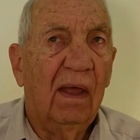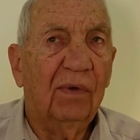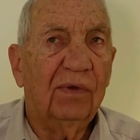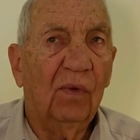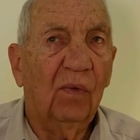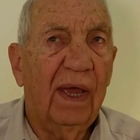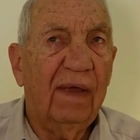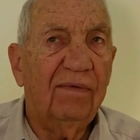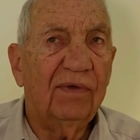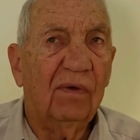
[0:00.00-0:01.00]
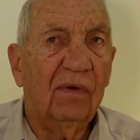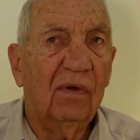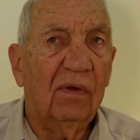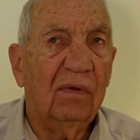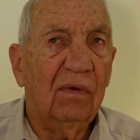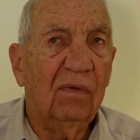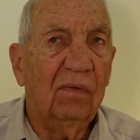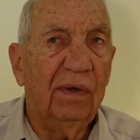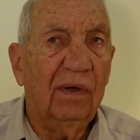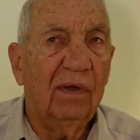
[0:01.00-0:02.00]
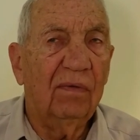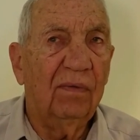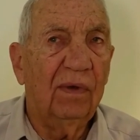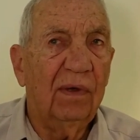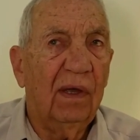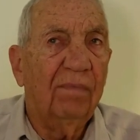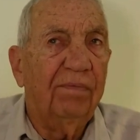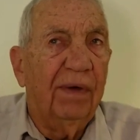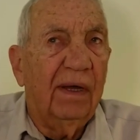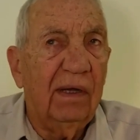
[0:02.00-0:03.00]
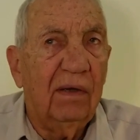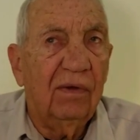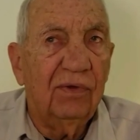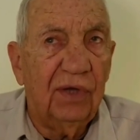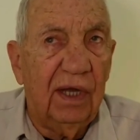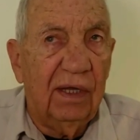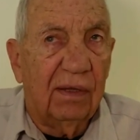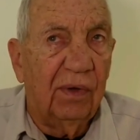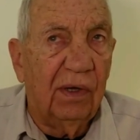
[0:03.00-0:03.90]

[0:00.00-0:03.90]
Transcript: with the waves and all, we we barely could see them.